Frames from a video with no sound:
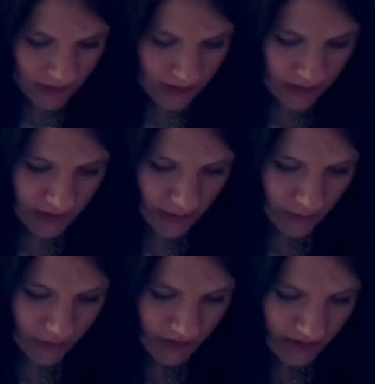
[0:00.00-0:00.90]

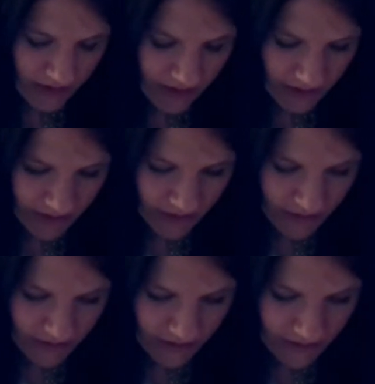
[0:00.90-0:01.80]
and put it in the
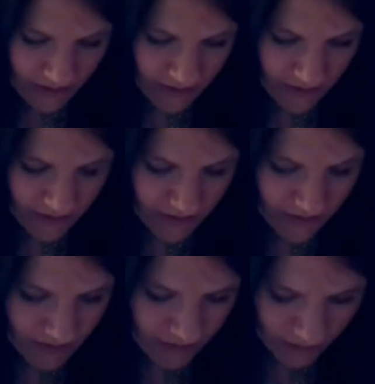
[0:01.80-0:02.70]

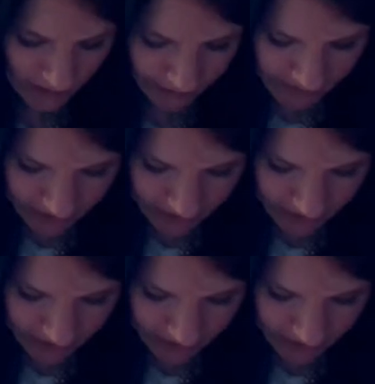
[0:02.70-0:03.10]
scrap